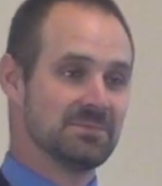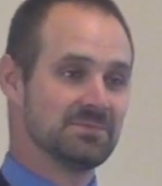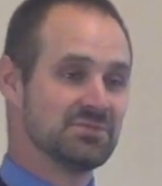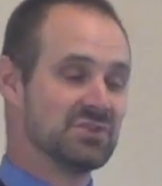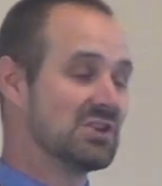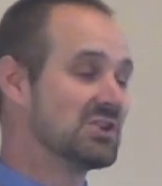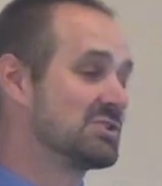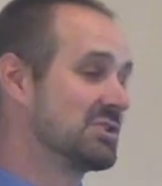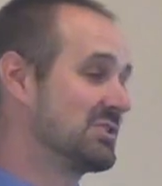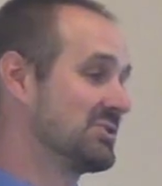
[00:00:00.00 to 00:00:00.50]

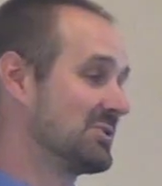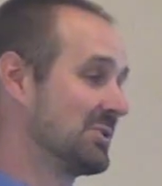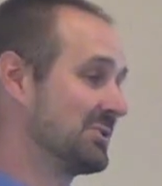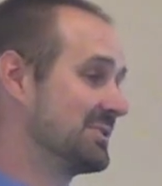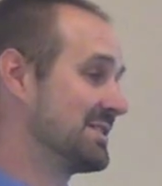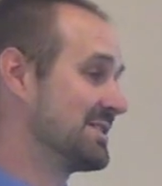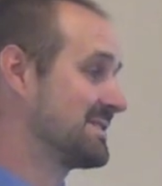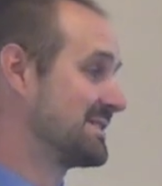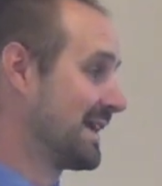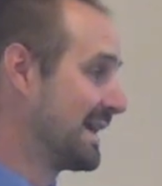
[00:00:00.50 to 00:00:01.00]
Jesus'
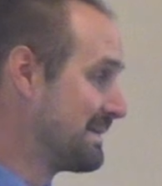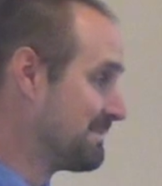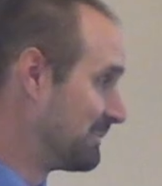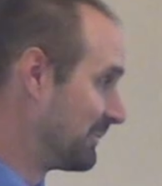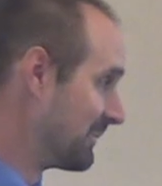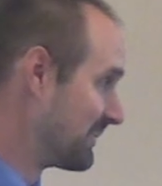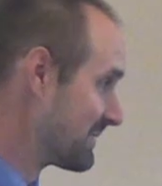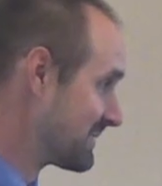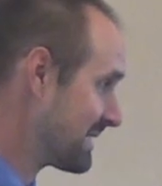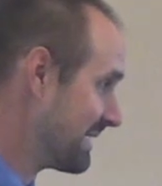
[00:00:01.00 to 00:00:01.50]
own
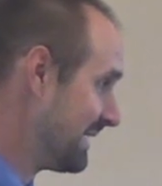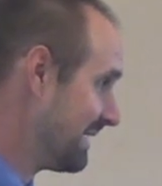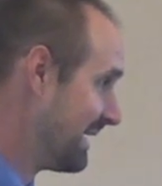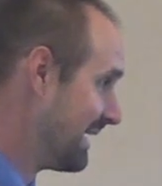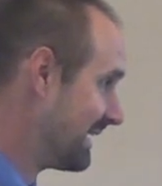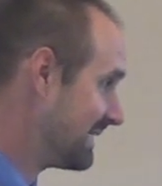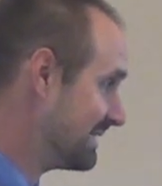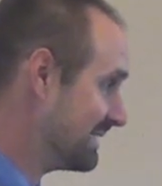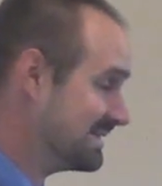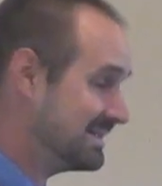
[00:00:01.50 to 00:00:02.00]
disciples
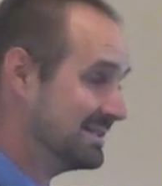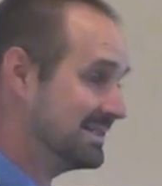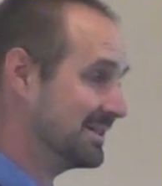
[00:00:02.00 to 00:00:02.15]
had to